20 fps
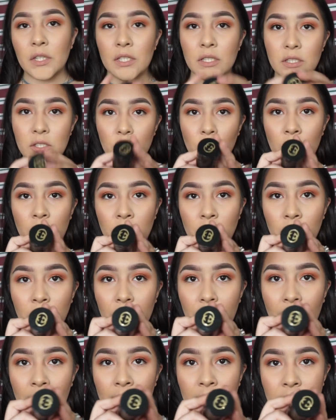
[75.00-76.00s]
so here
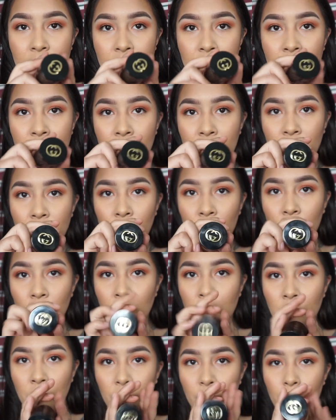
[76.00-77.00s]
it has the
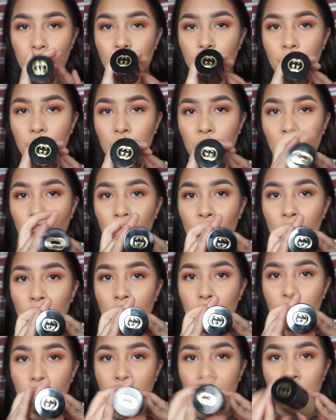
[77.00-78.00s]
little logo
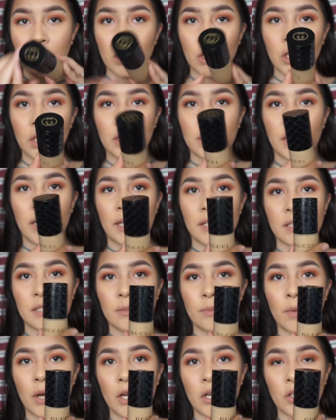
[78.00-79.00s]
up here, and it has the
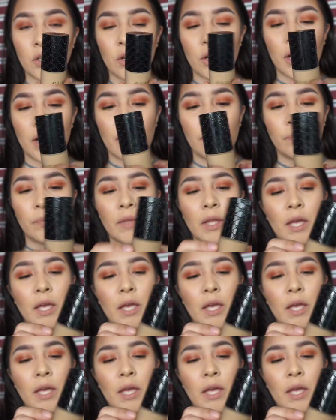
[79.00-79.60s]
monogram,